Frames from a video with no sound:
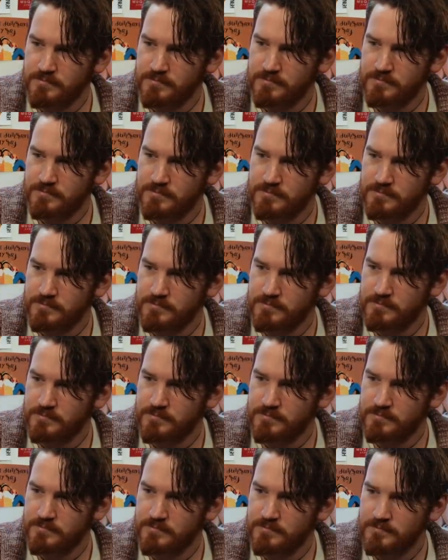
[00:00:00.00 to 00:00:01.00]

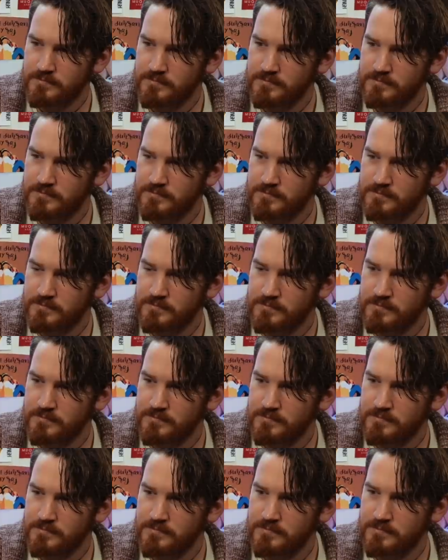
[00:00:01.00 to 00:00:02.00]

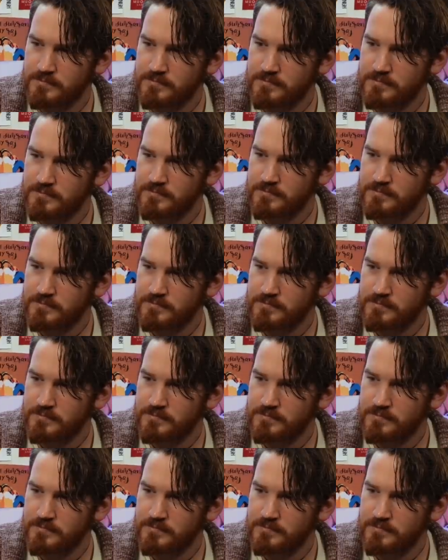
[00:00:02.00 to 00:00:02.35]
(silent)